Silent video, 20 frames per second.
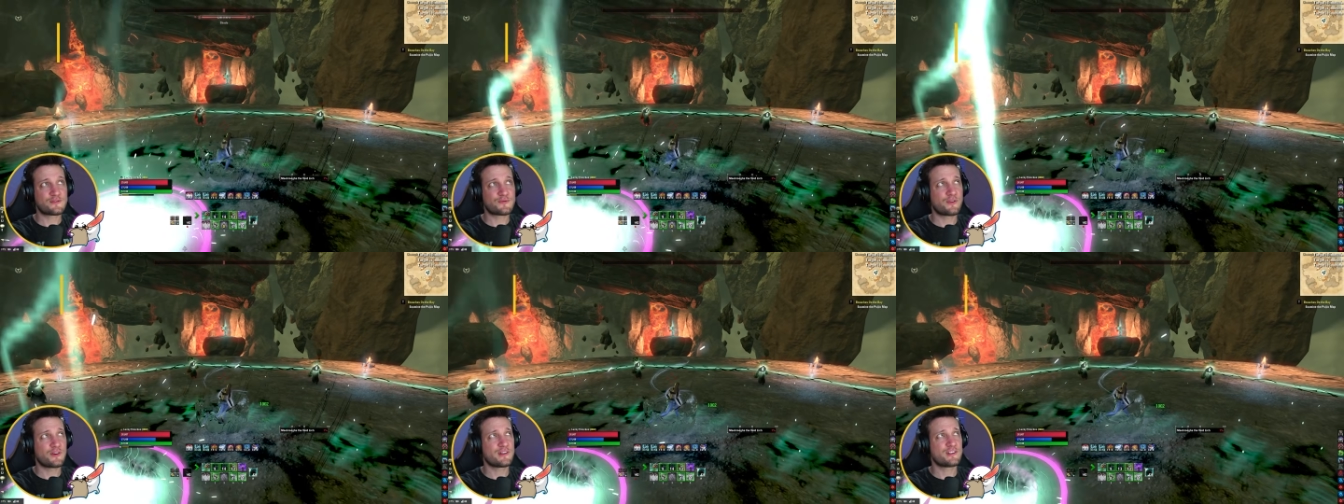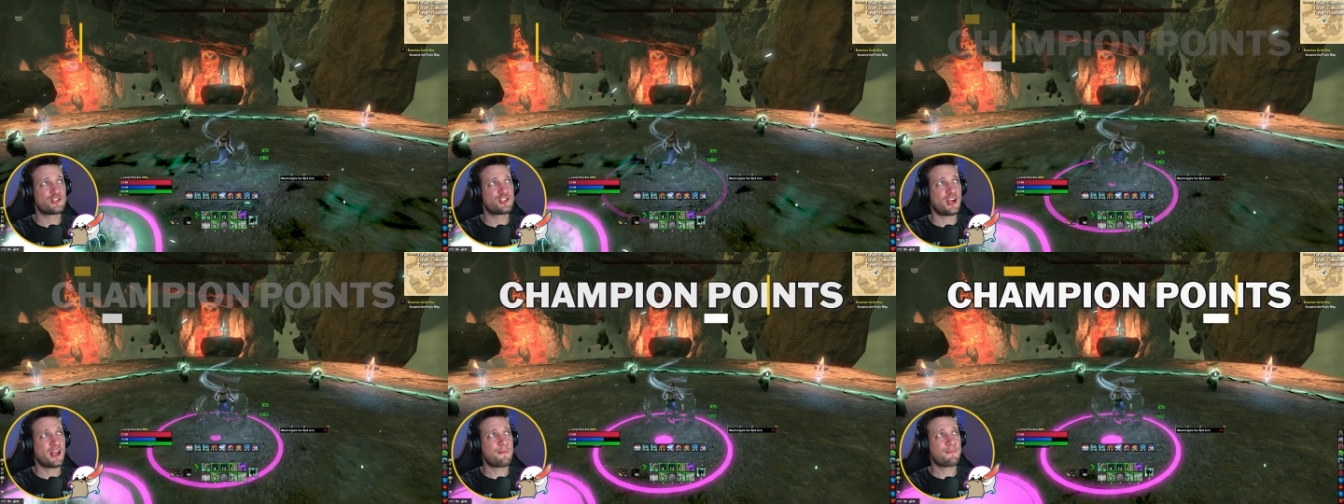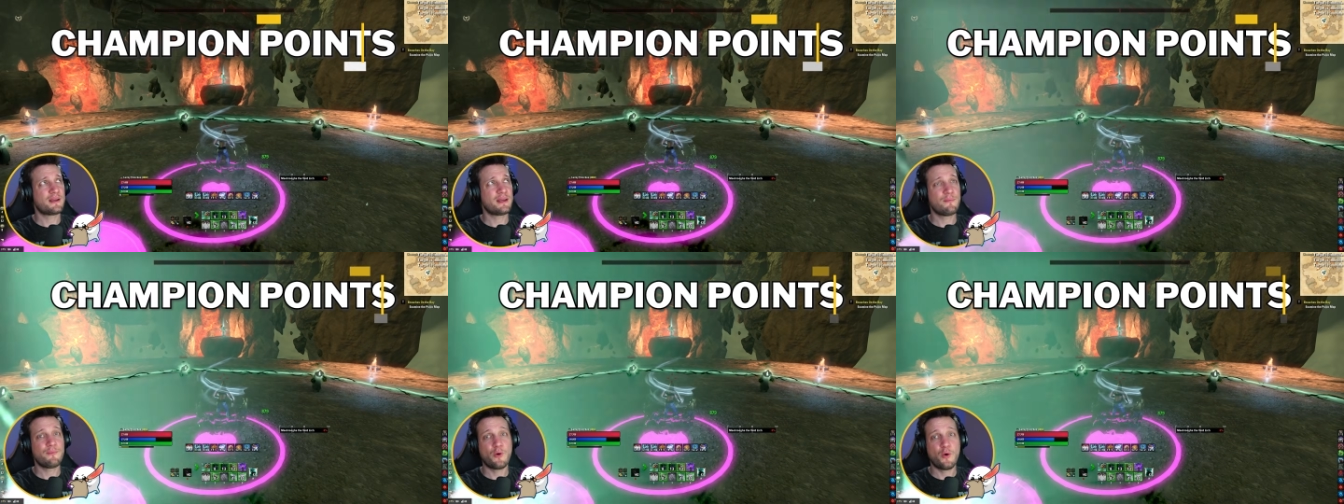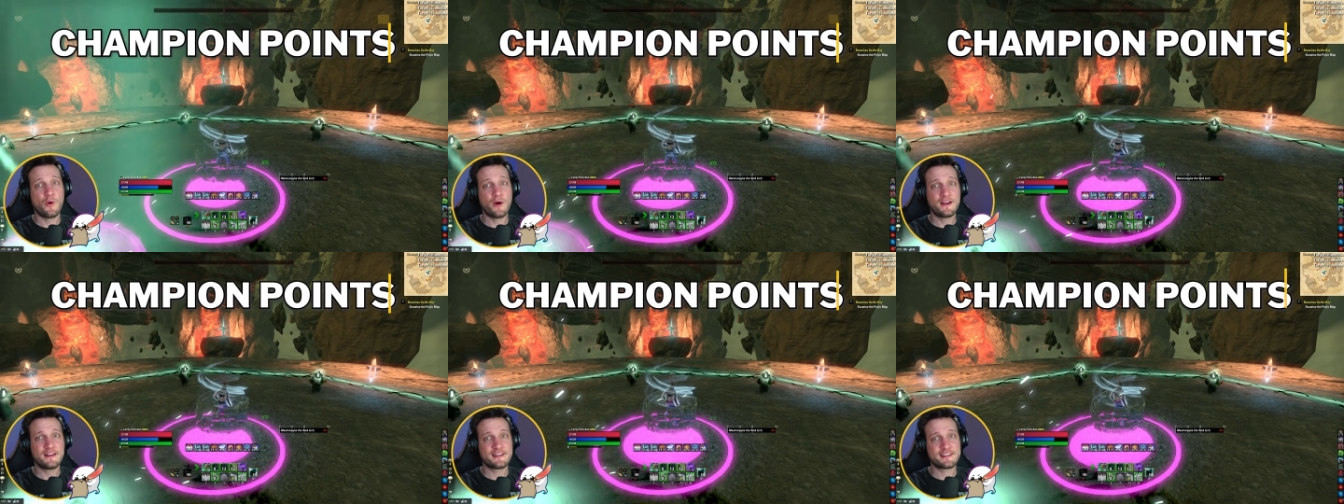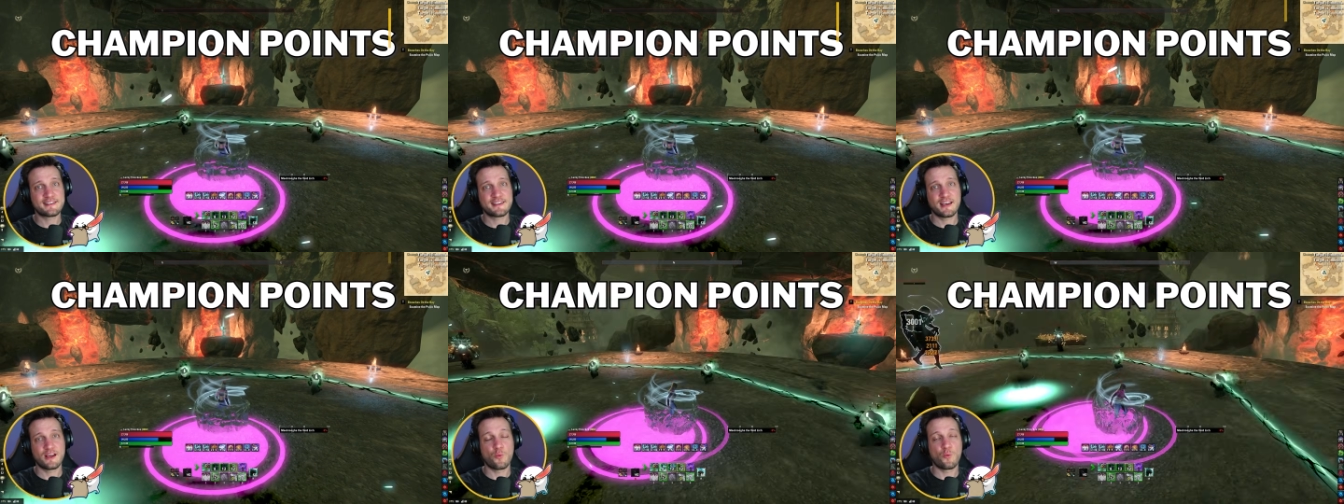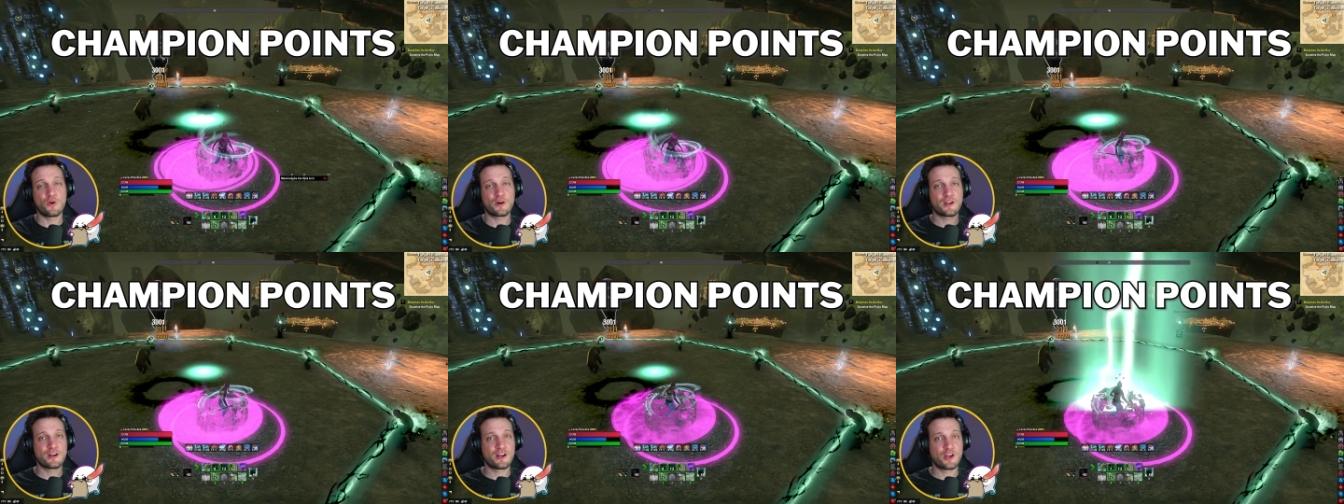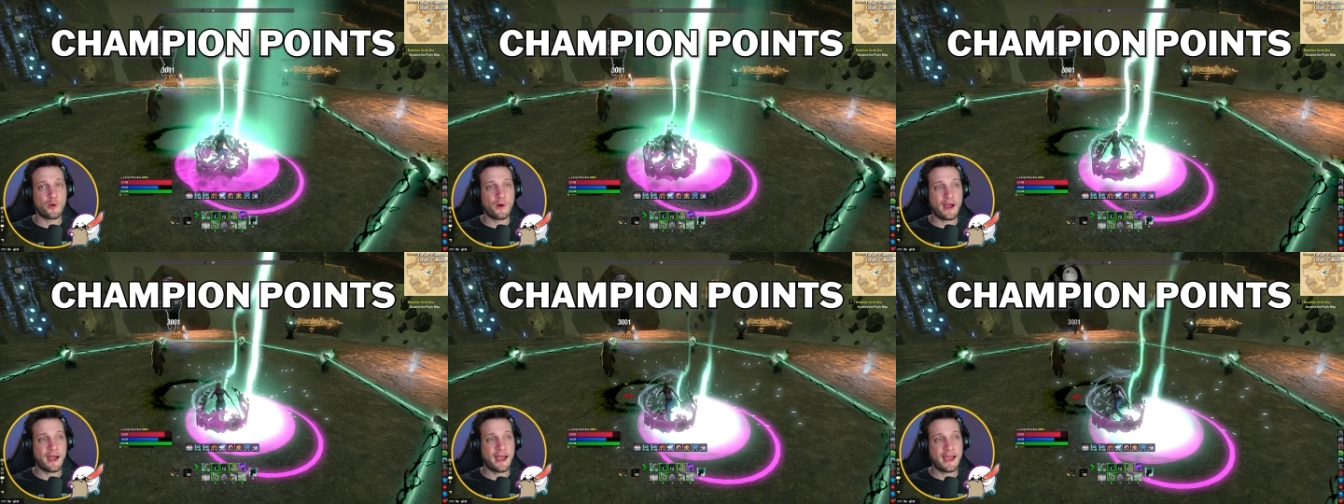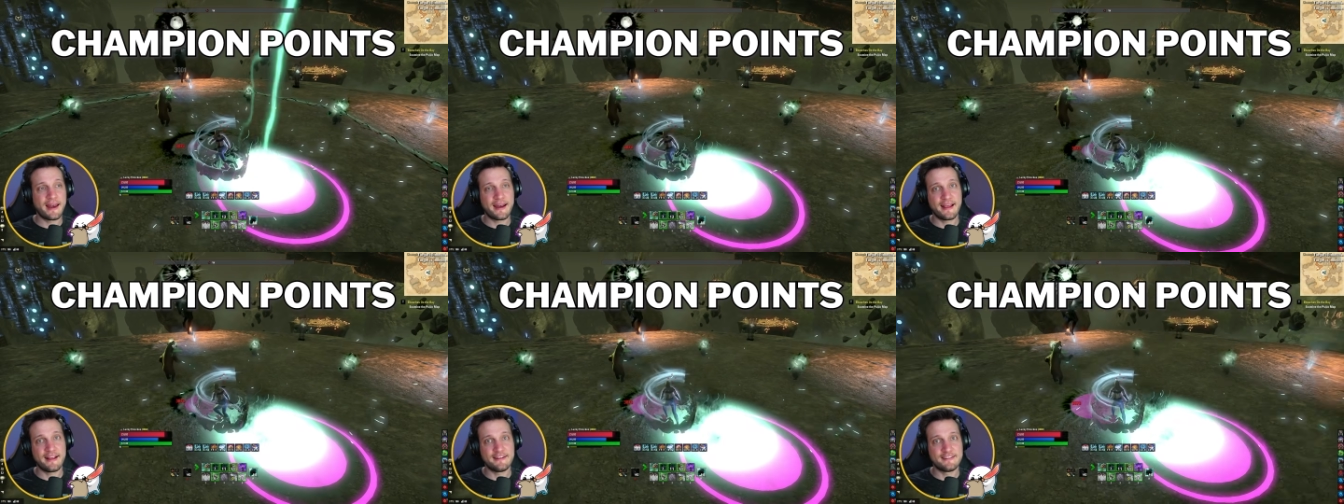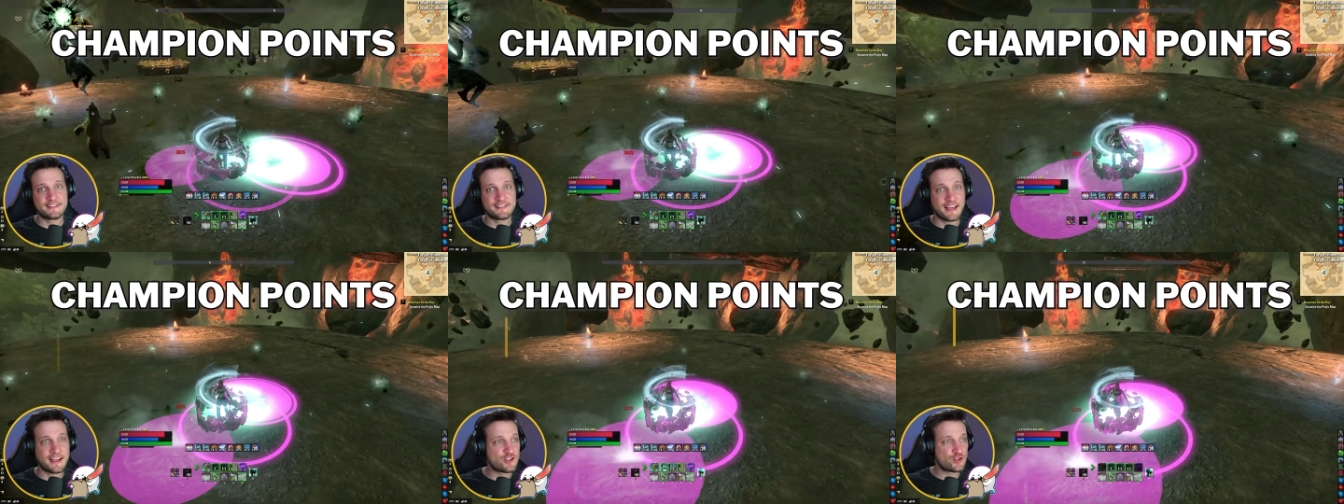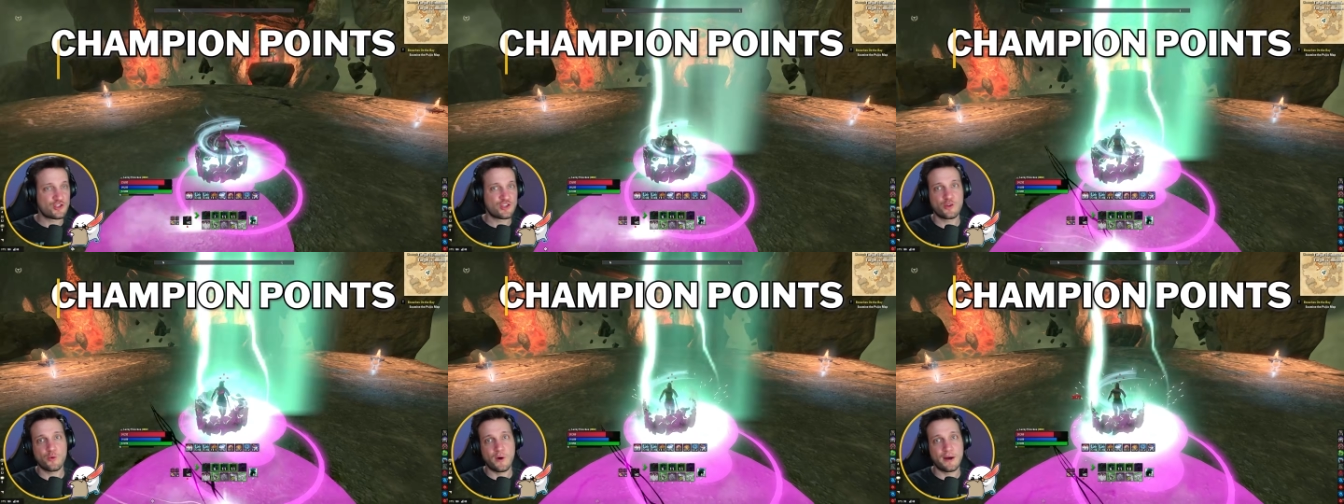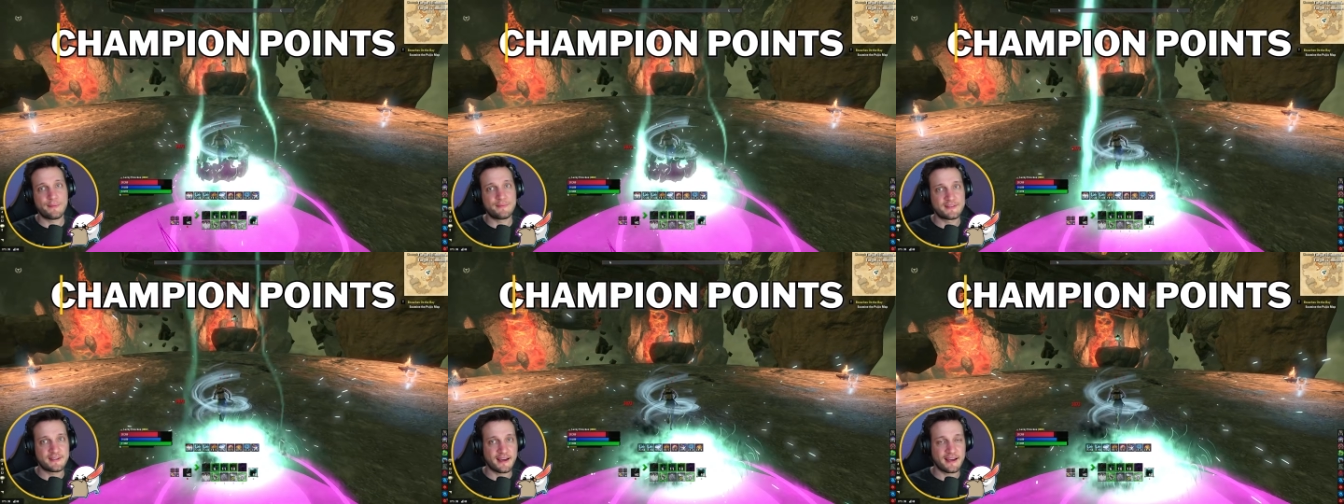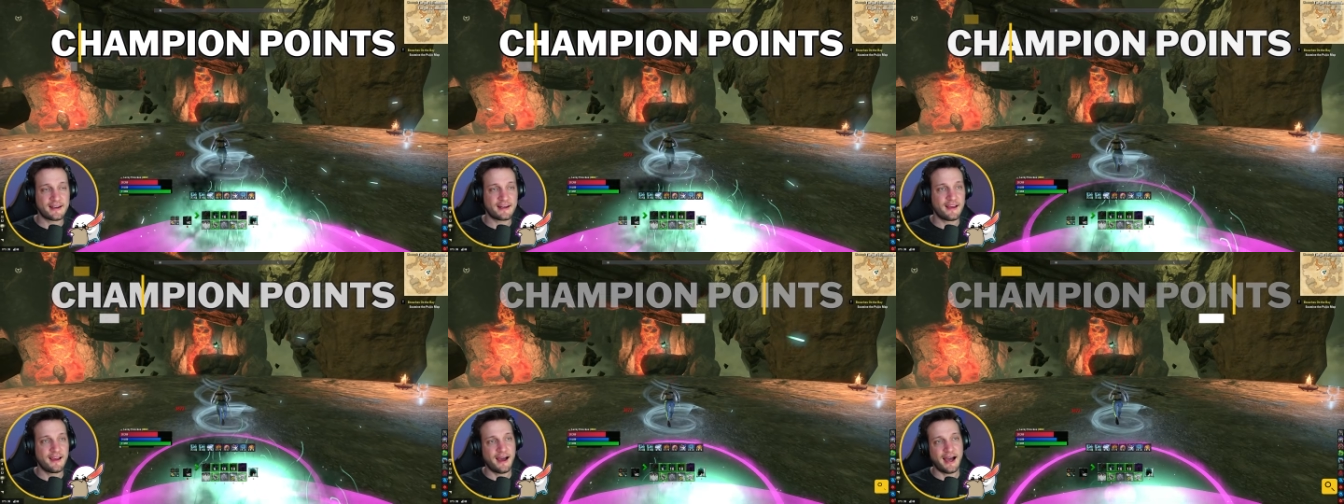for the champion points, we're going to go ahead and send you to the website.